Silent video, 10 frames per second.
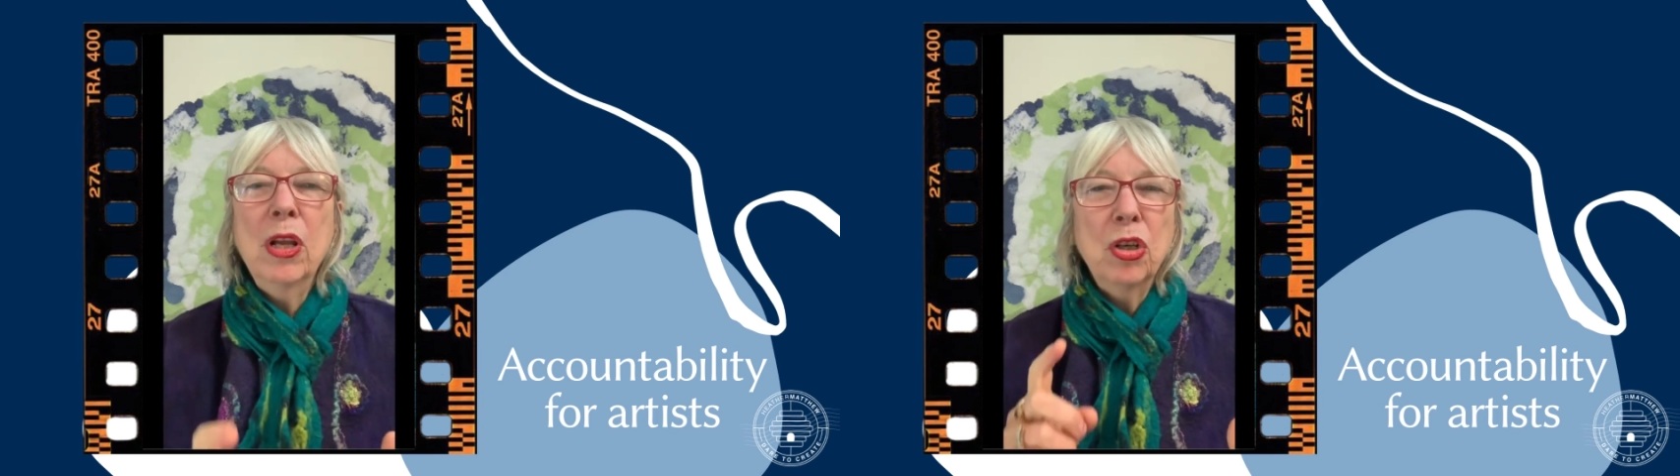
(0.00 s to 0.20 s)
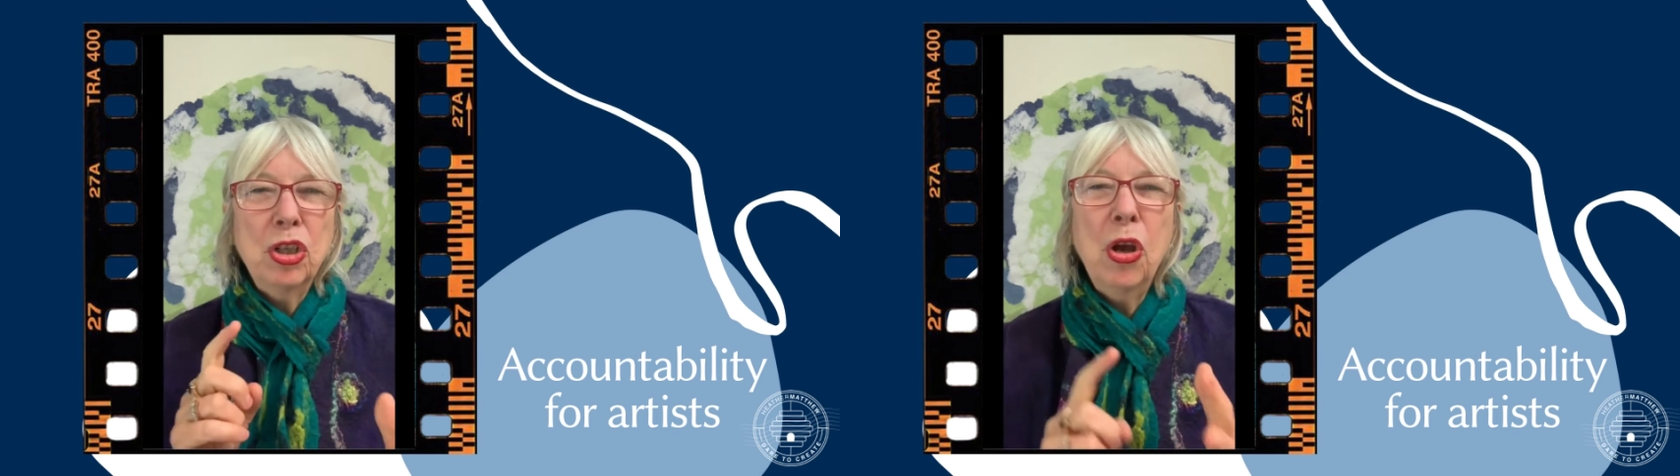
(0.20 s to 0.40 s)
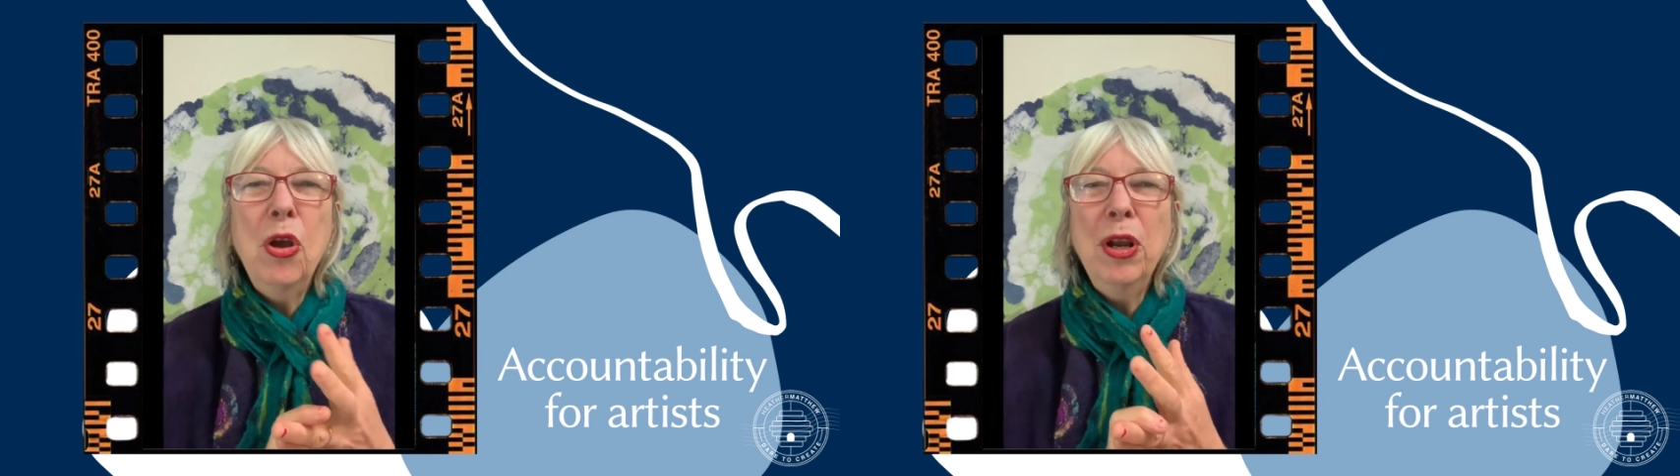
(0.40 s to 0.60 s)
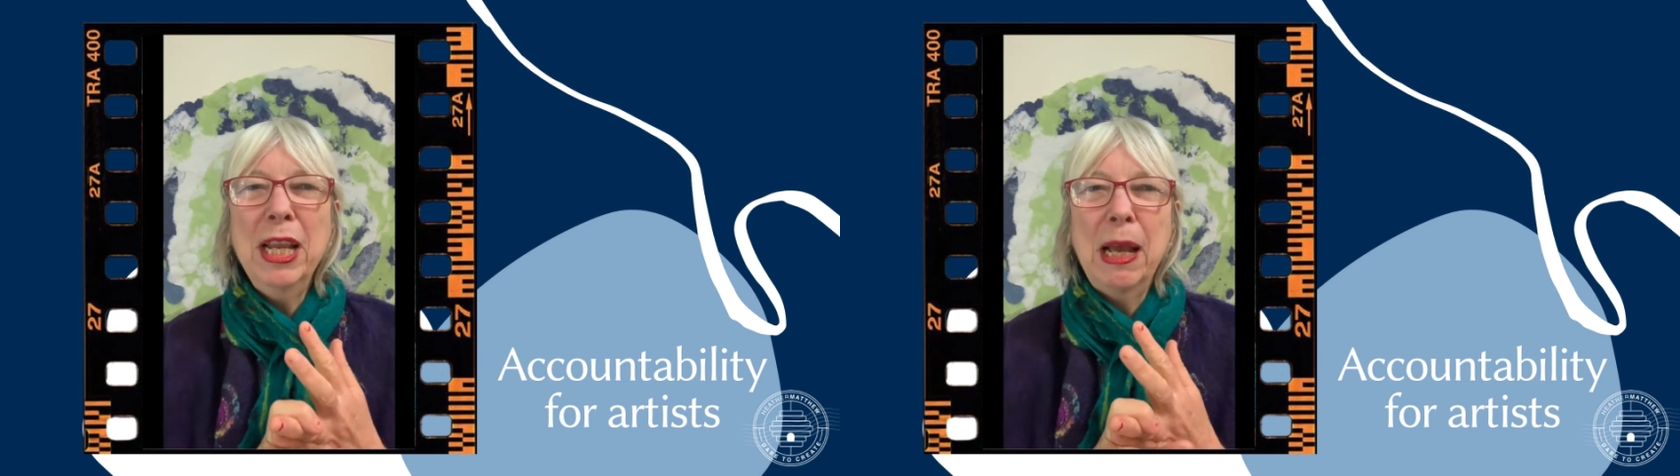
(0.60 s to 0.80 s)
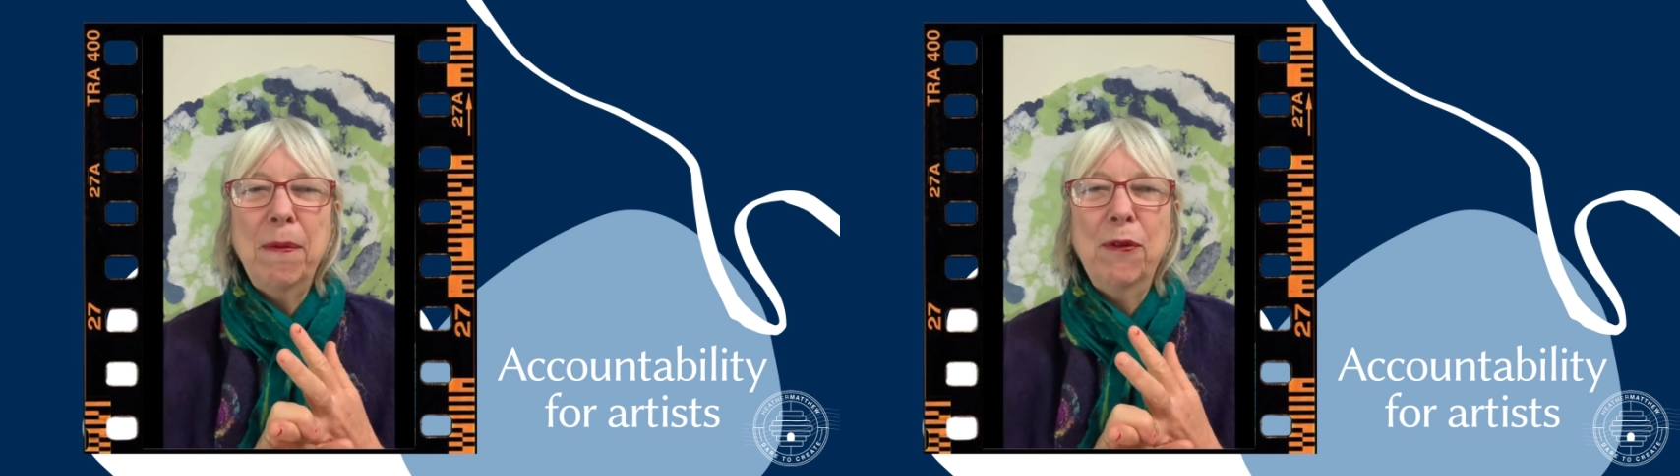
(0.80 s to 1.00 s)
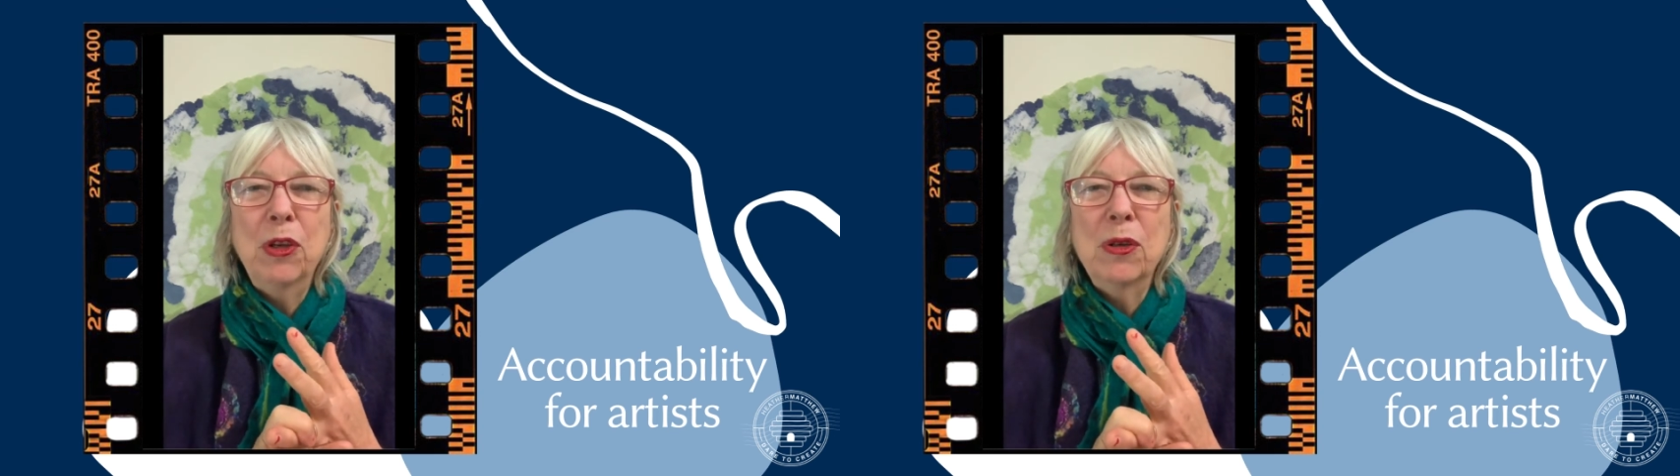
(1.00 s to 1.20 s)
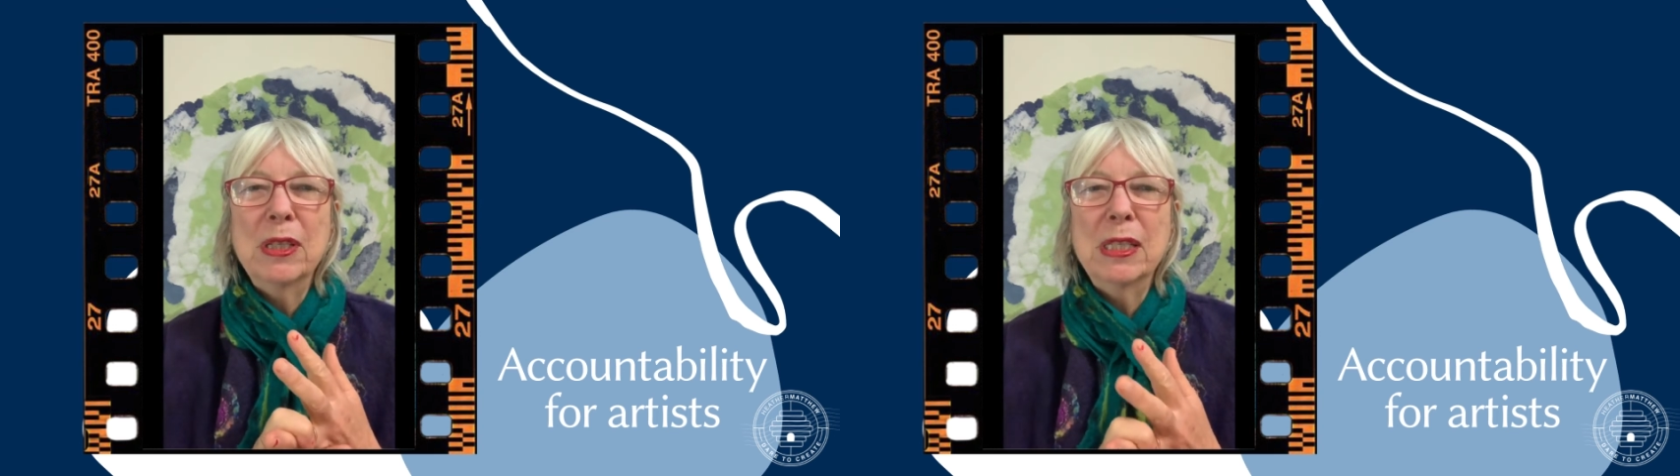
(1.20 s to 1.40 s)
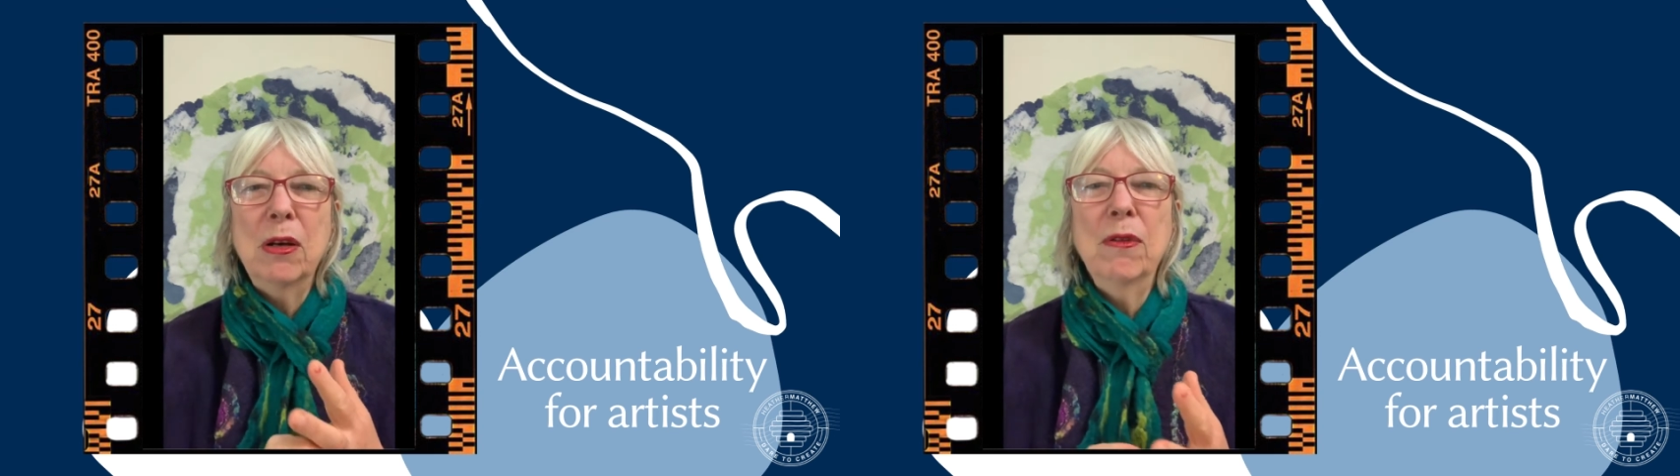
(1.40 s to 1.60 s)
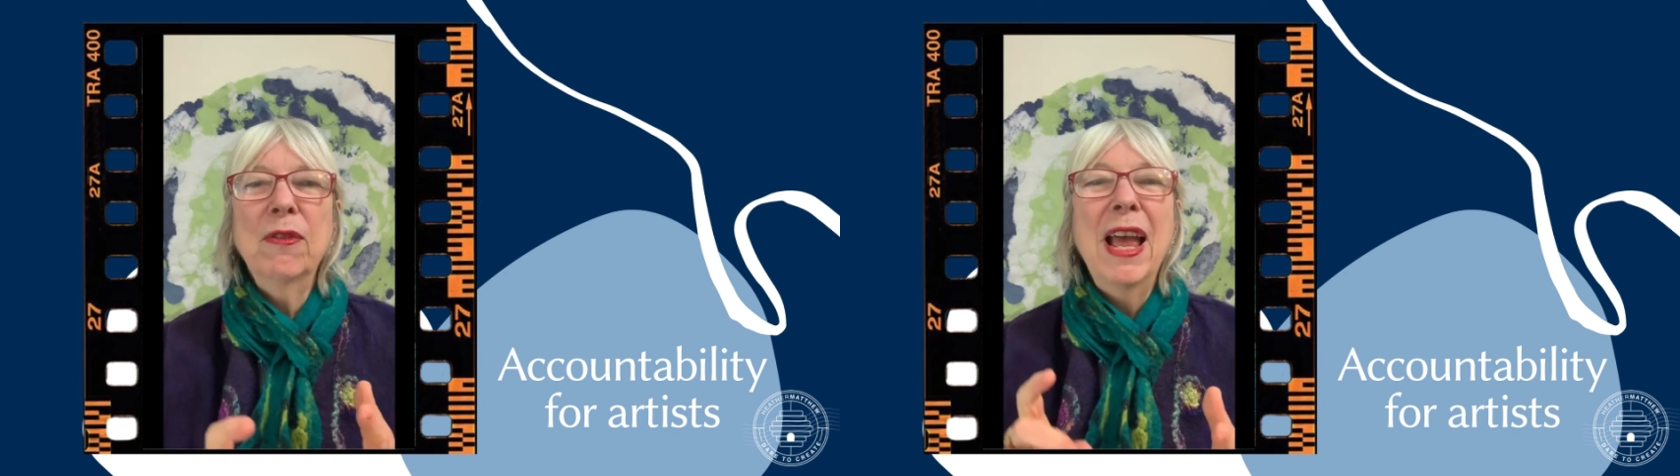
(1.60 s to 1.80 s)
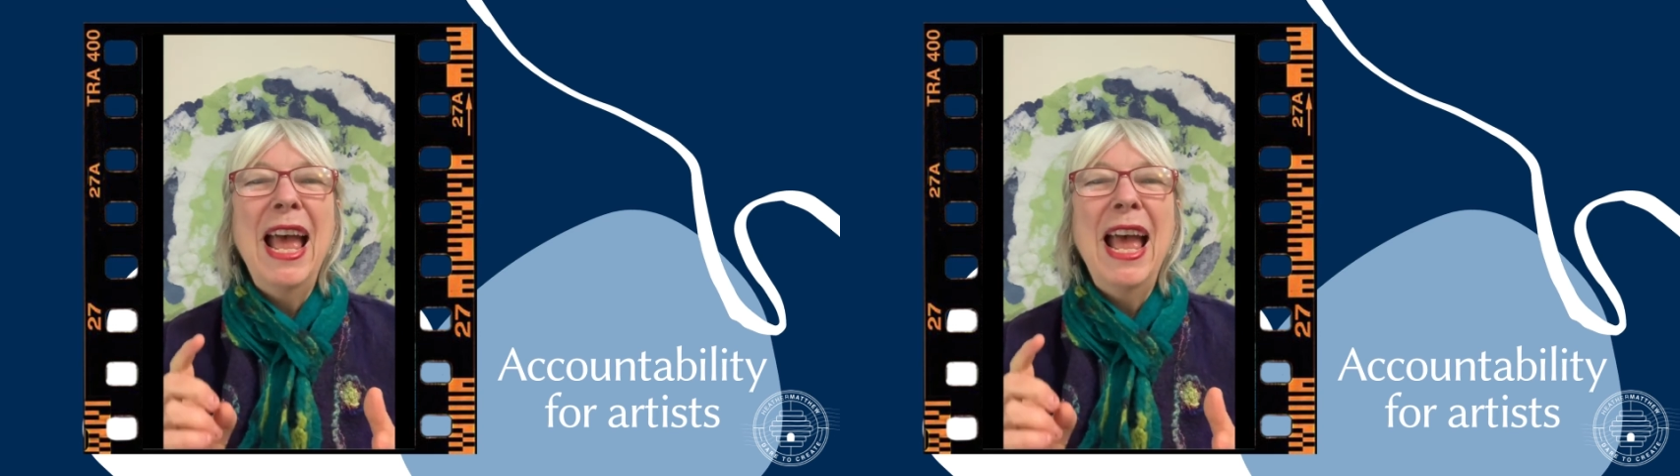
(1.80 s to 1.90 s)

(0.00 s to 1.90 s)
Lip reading: turning up for yourself,